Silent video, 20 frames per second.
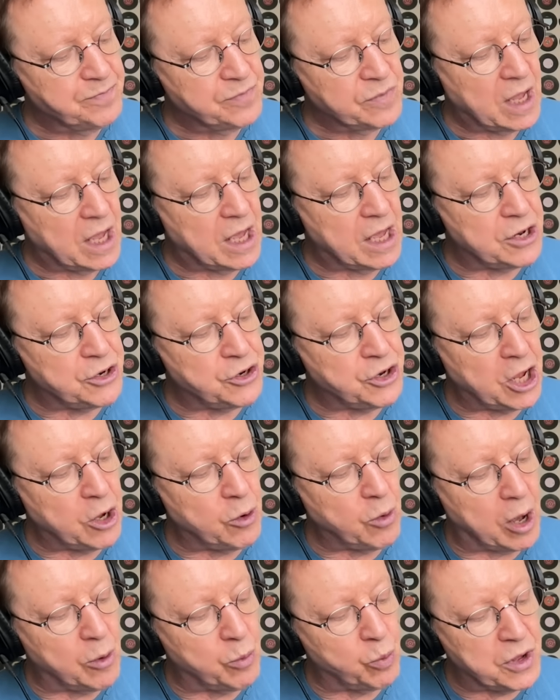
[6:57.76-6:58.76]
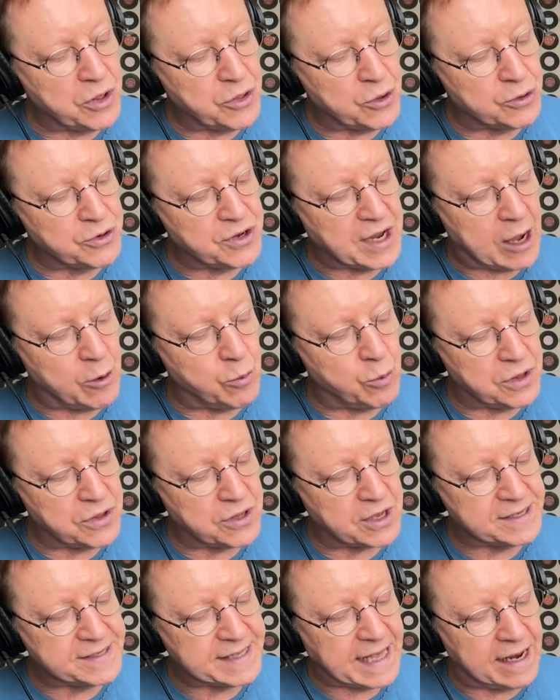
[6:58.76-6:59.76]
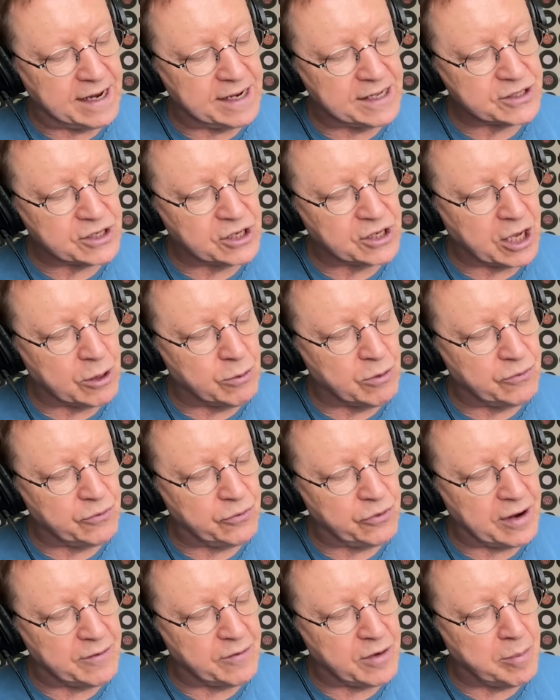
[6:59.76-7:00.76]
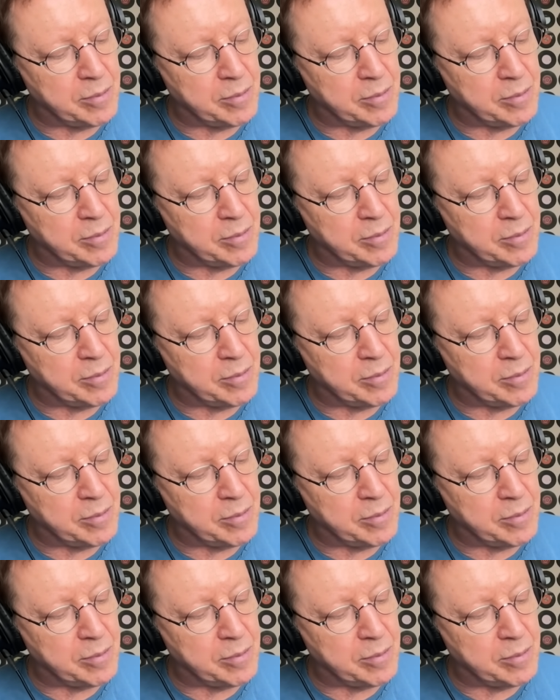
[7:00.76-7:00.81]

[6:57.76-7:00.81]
No up with or down with, because that list could go on forever.